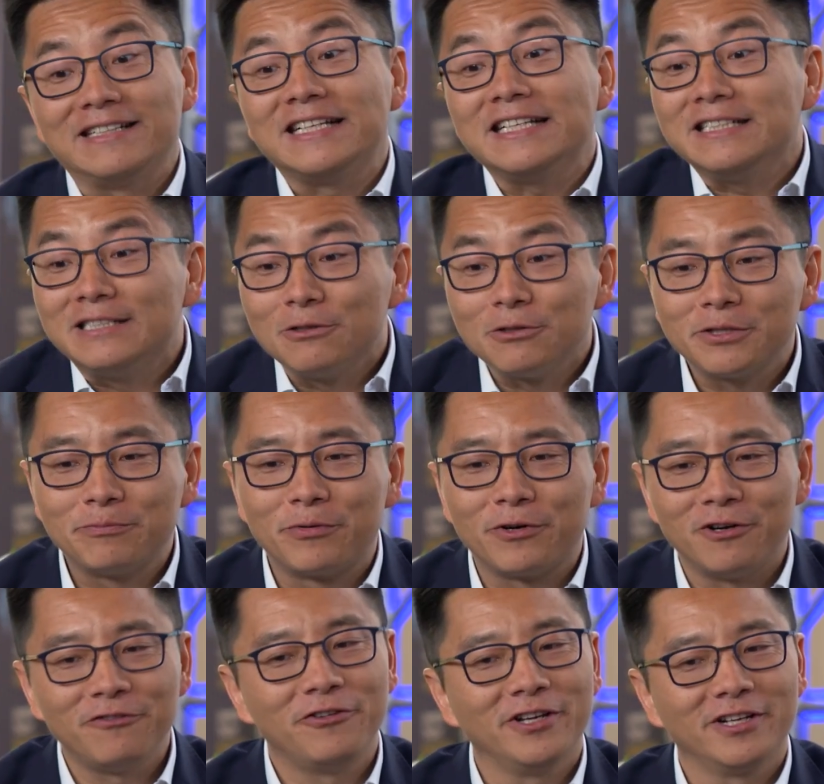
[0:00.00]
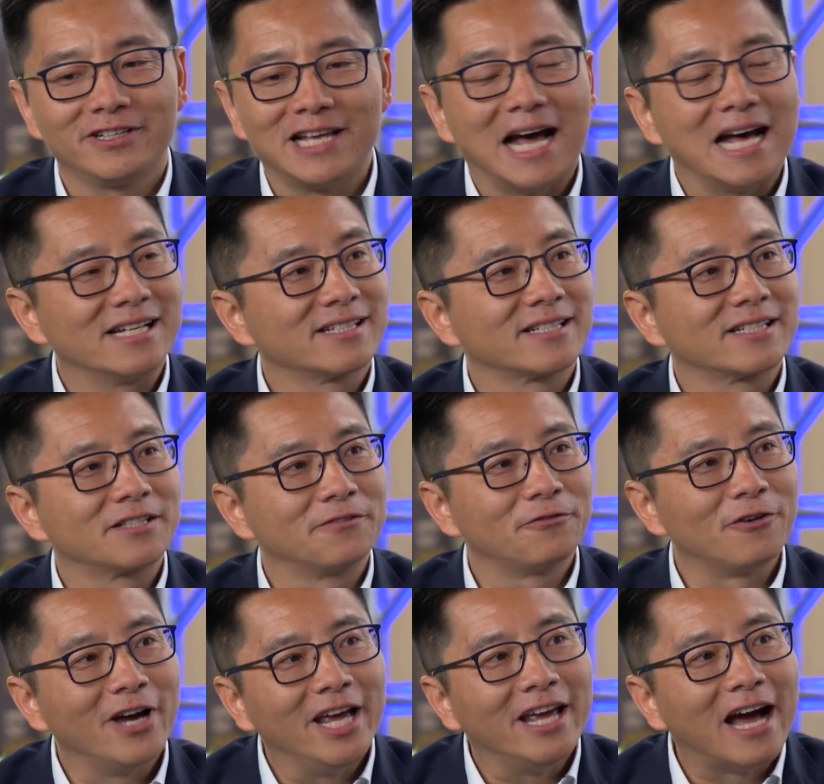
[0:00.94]
think those perfect tasks
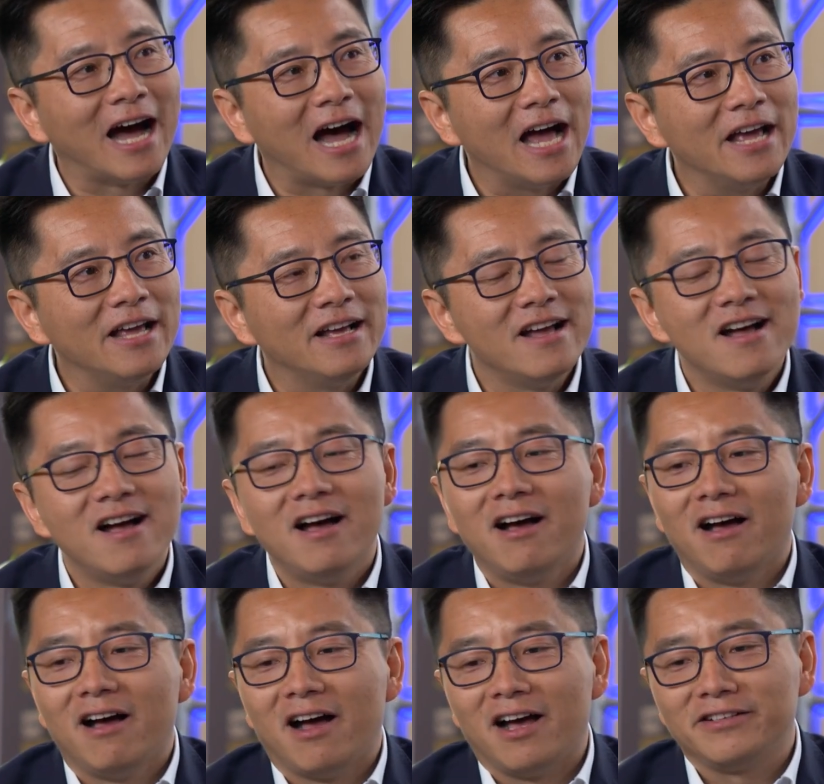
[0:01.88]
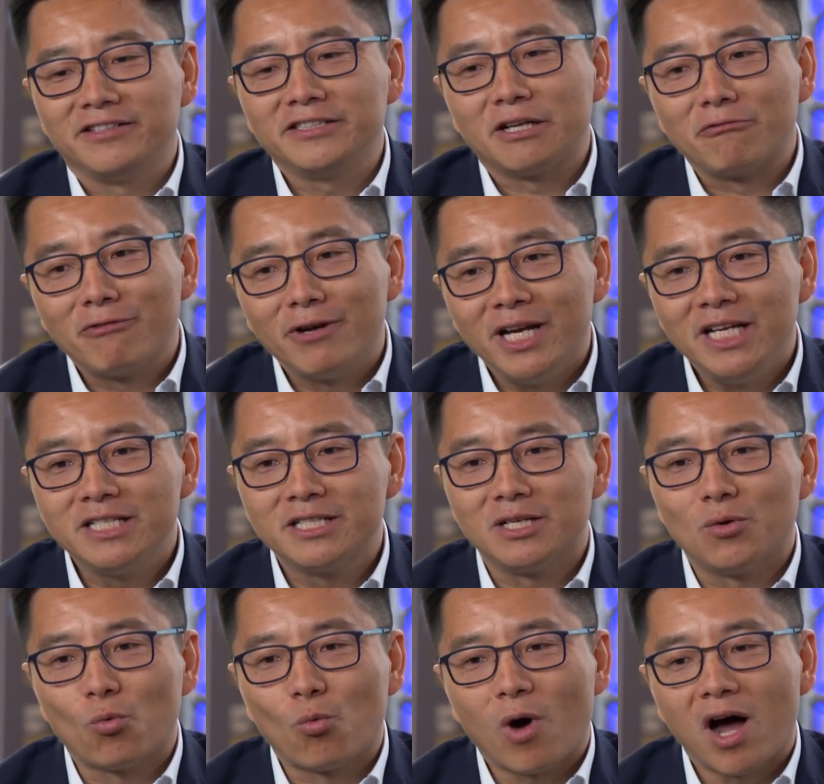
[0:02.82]
for AI. I think the
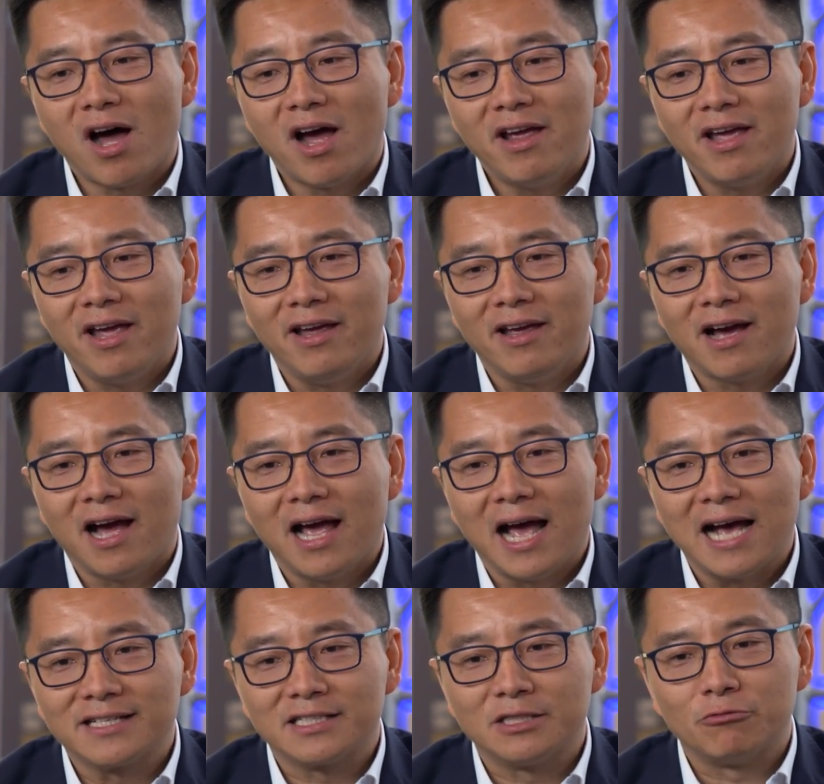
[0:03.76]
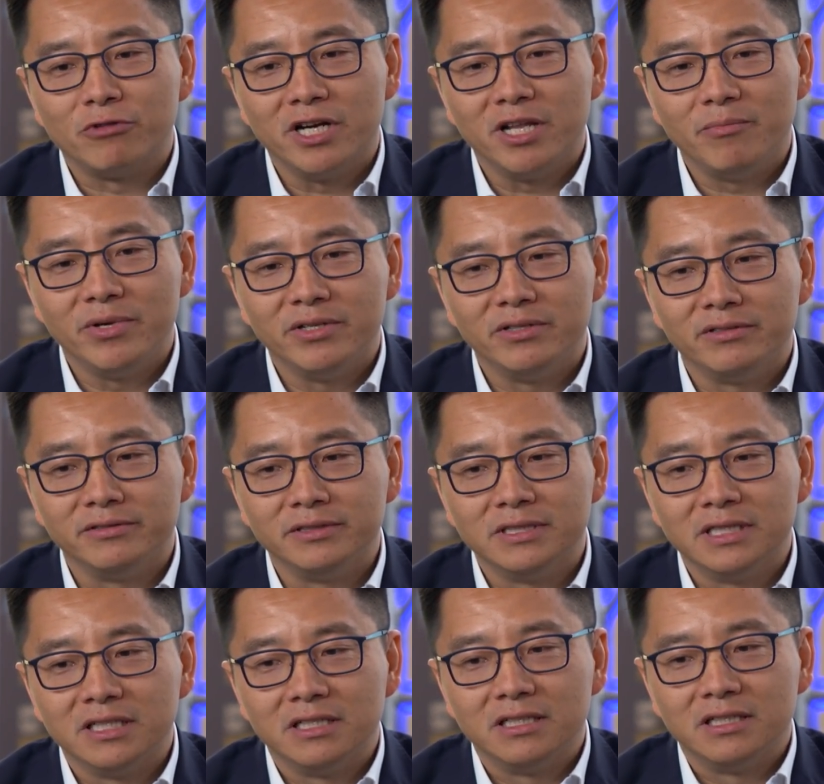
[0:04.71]
reason why AI hasn't really been
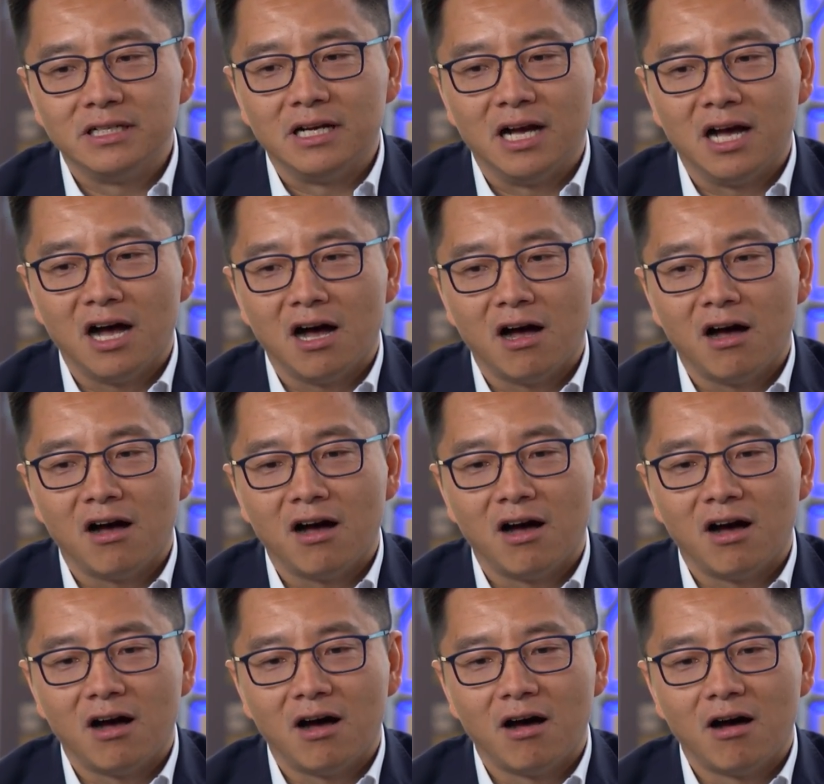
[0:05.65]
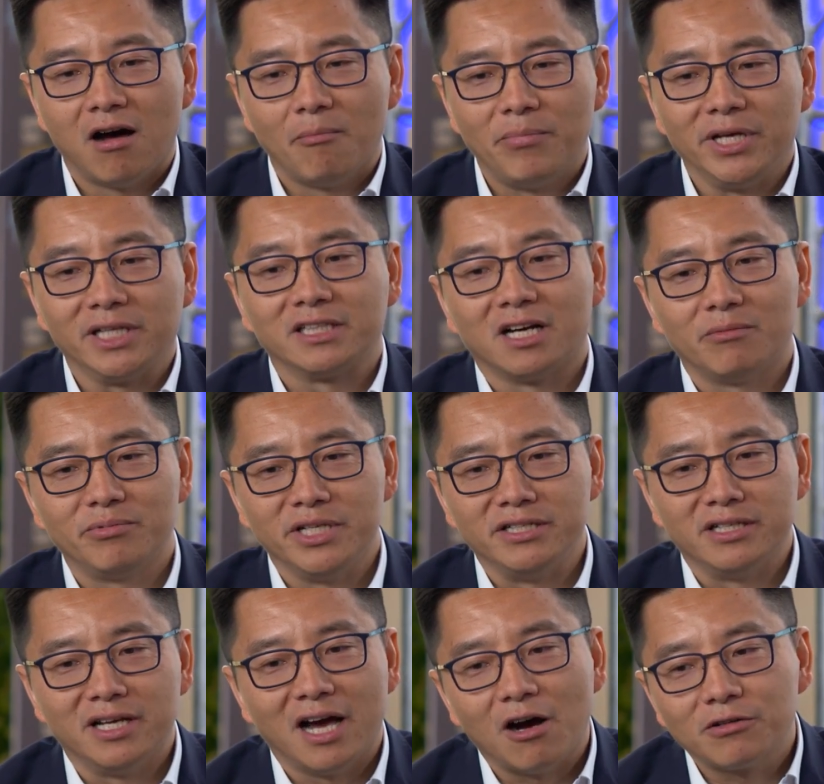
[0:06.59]
picked up
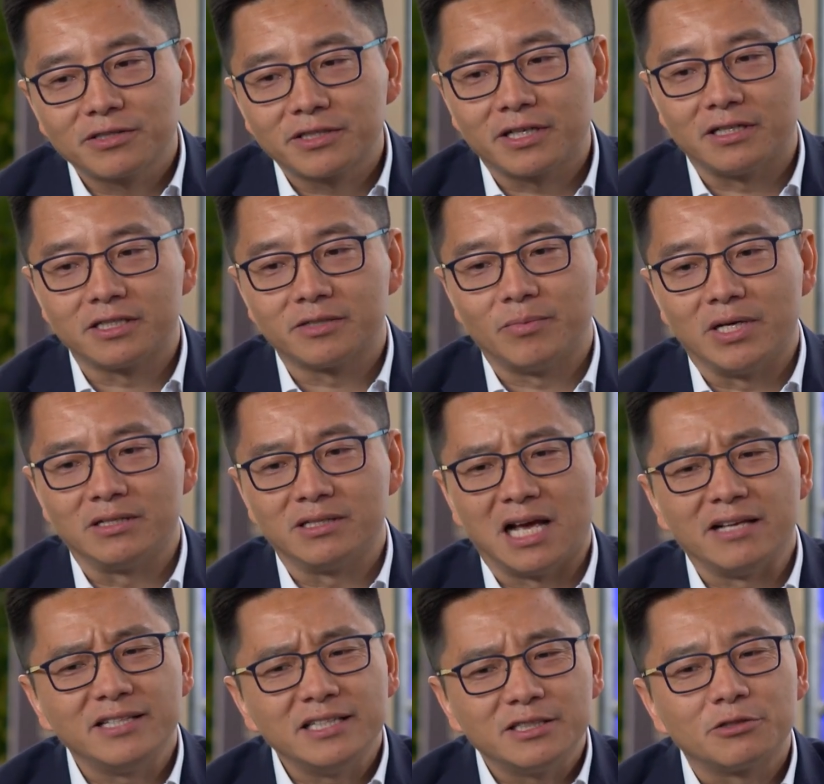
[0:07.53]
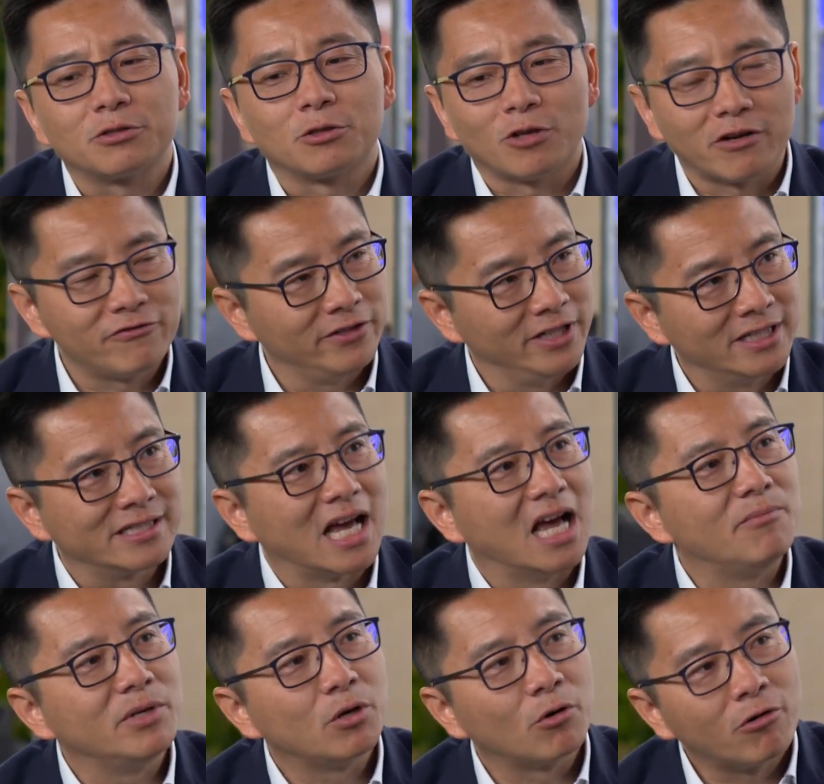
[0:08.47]
in the healthcare space, I think there's a lot of
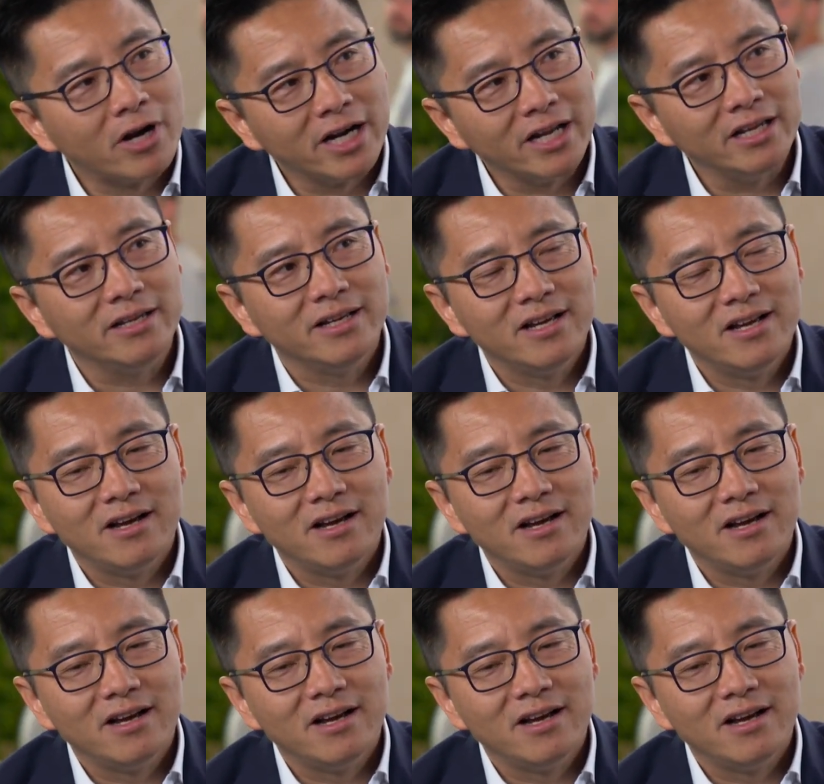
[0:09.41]
excitement already.